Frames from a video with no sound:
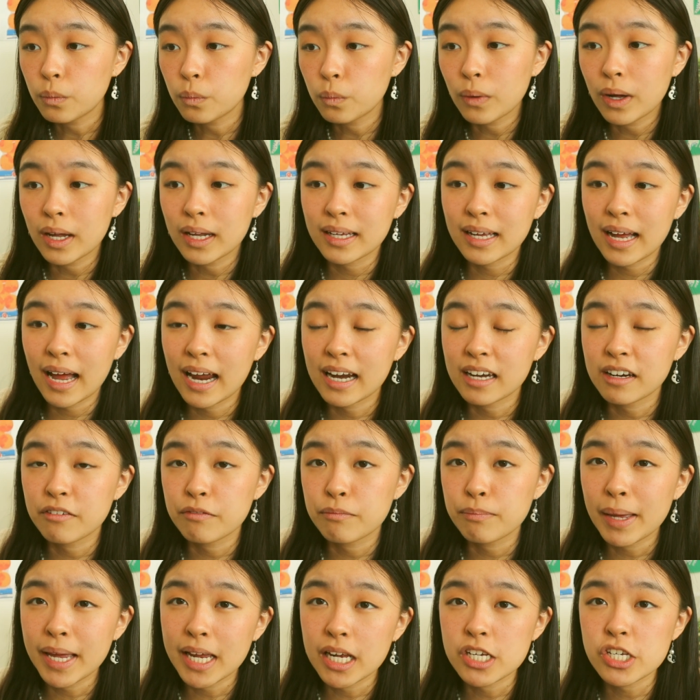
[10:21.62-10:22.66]
what kind of
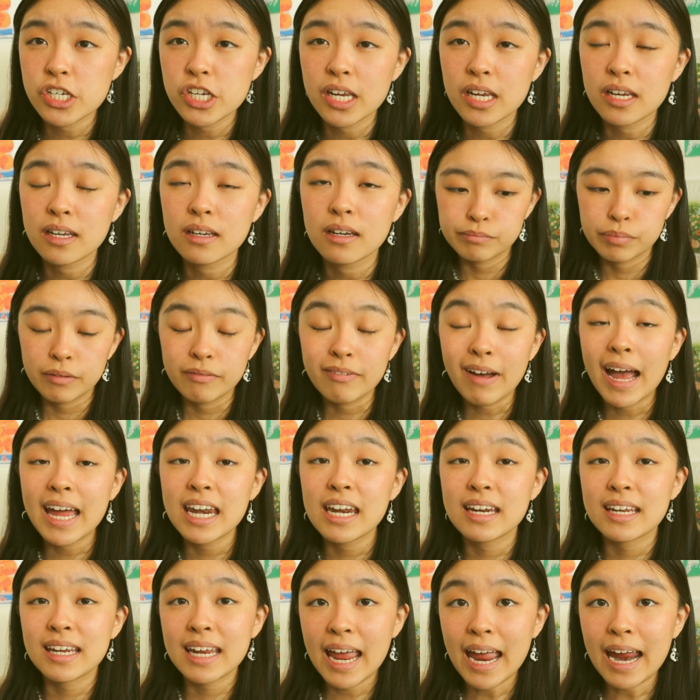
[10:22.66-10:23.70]
patient
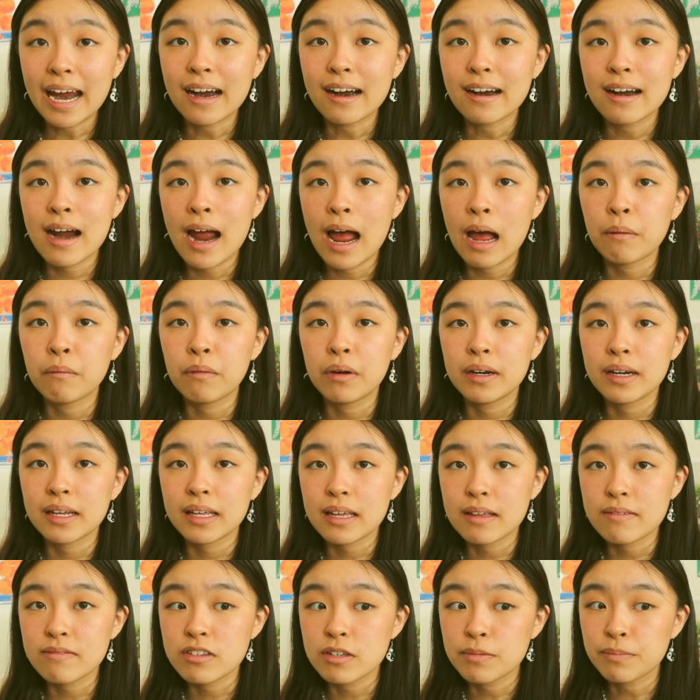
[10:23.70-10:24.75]
provided care I want to
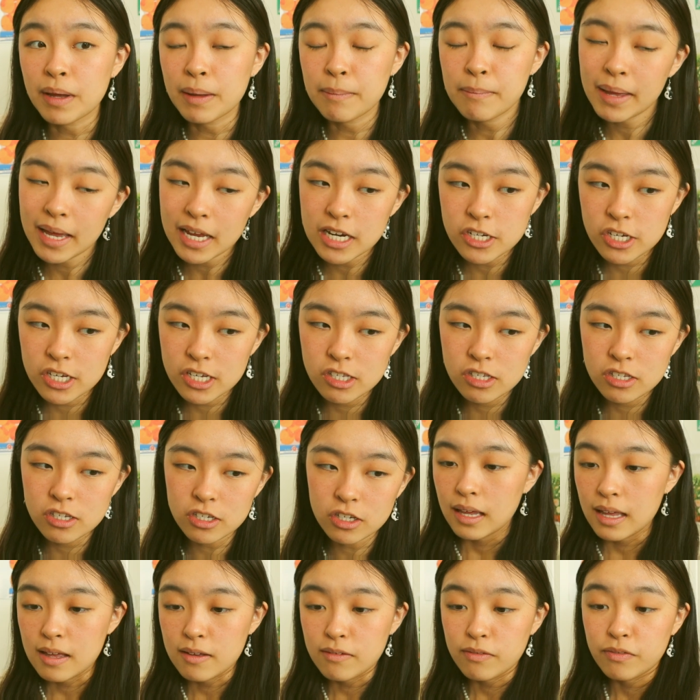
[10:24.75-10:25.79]
give to my patients
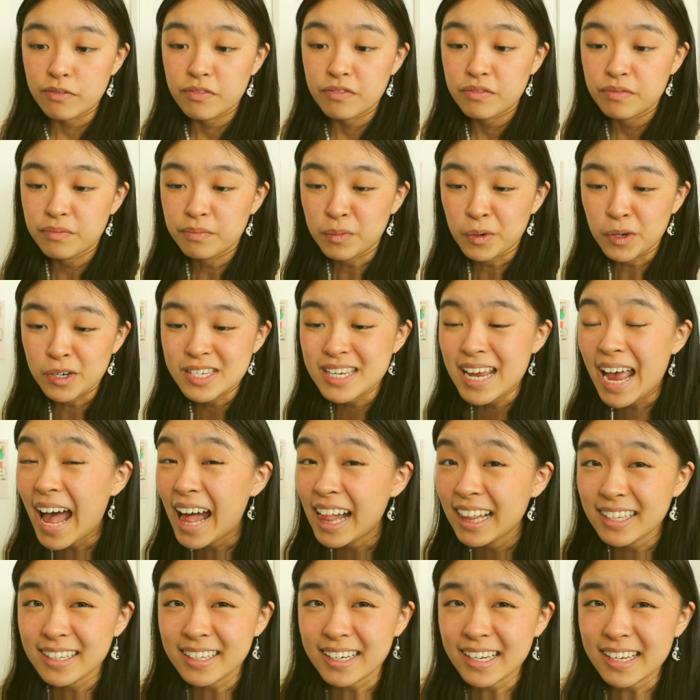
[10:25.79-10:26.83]
if
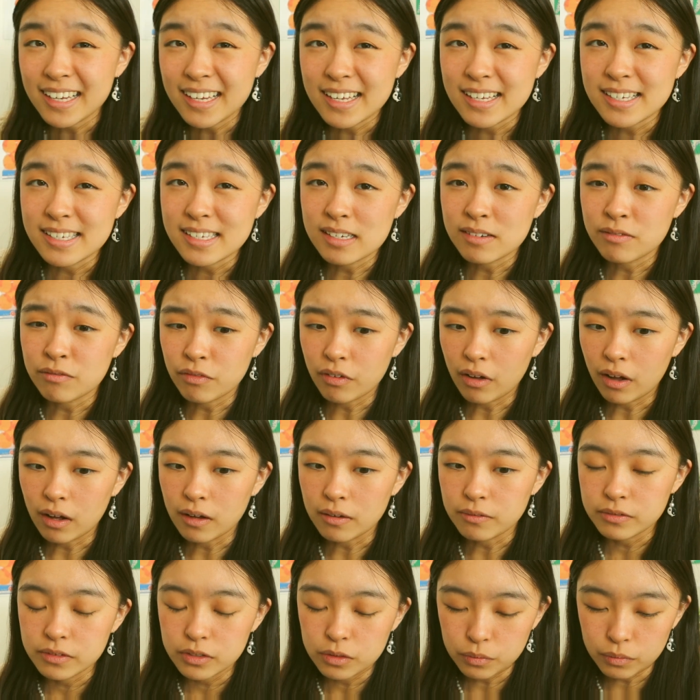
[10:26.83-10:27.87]
mortality is
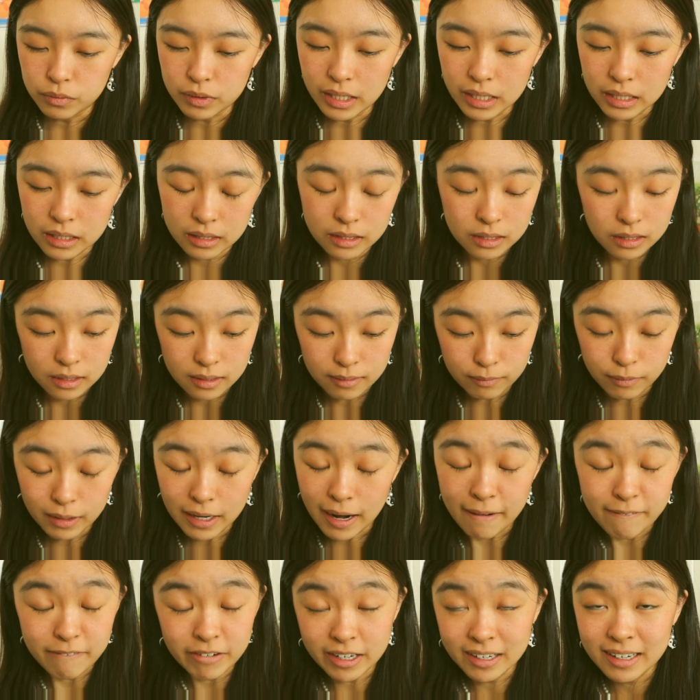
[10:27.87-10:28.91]
involved with
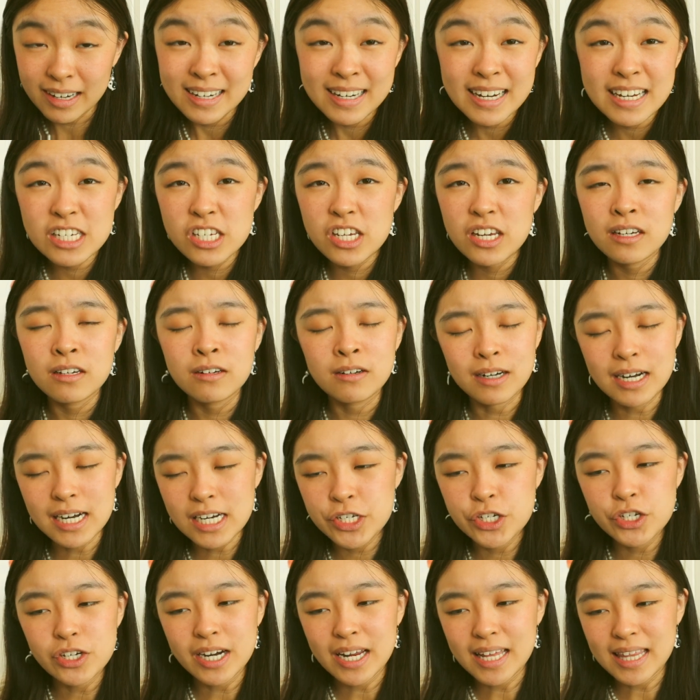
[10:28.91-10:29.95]
whatever condition or
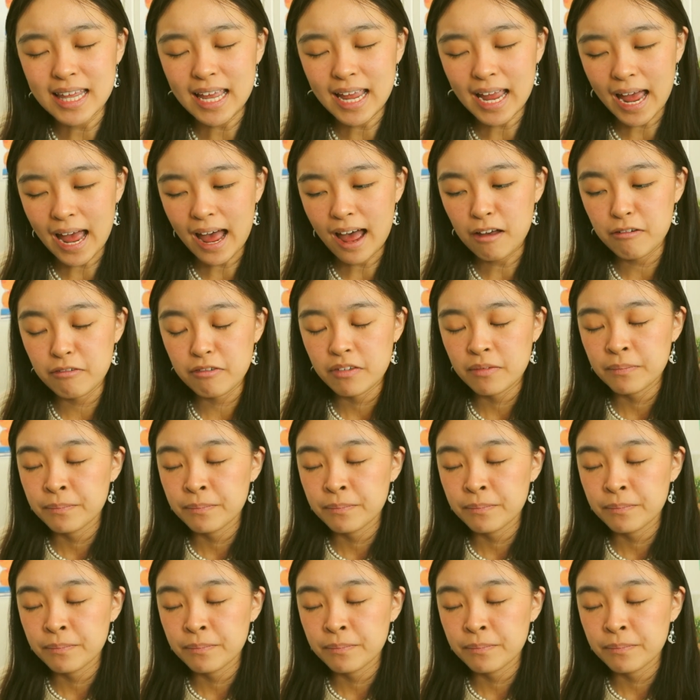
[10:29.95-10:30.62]
injury they have.